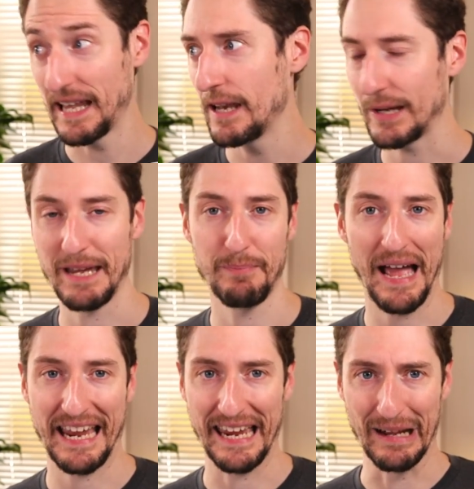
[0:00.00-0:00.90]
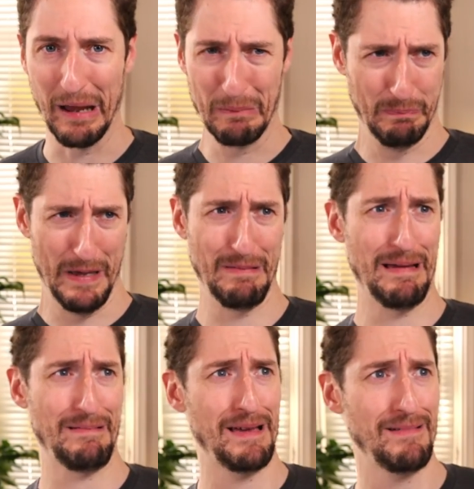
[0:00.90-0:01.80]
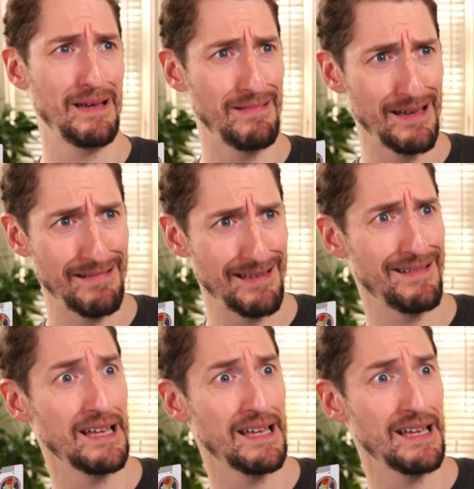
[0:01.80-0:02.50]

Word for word: and they're looking back at you like, blah, blah, blah,